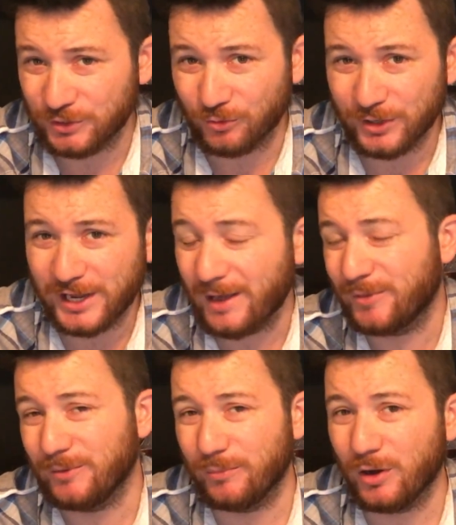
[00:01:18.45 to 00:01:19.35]
So we're
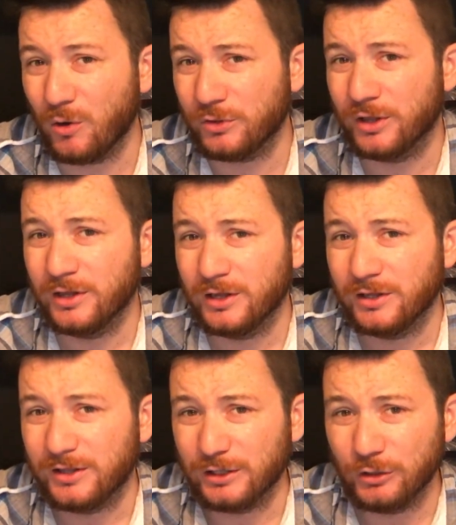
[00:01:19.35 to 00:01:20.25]
recapping both
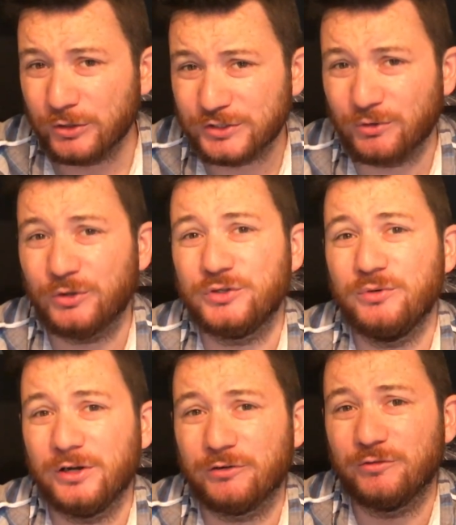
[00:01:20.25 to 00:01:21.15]
the Lucas Oil
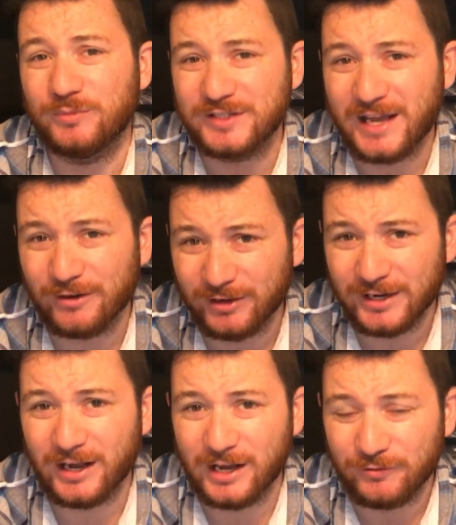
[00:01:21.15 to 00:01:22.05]
200 from
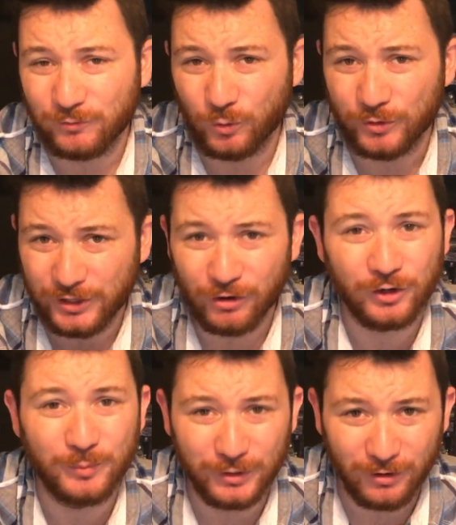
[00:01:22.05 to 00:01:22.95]
Saturday night for the
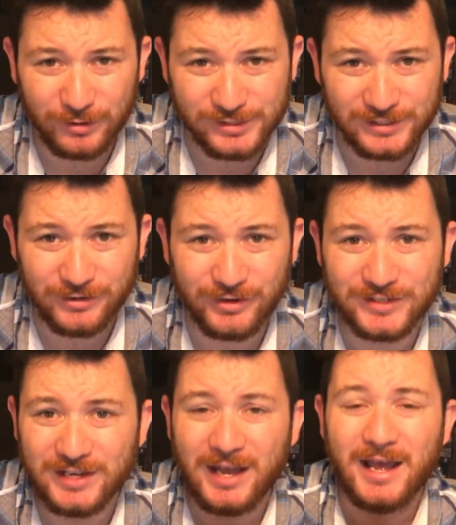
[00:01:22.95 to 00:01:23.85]
ARCA Menards
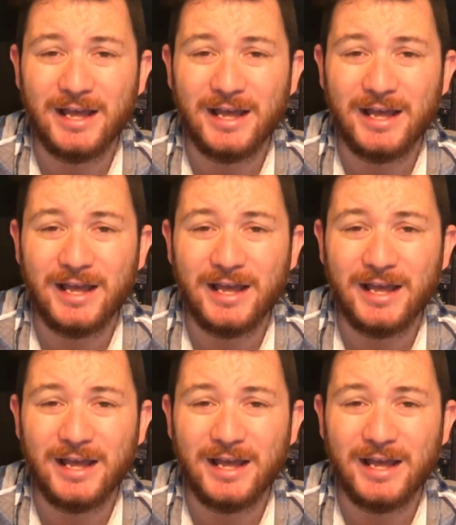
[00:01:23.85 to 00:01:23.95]
Series,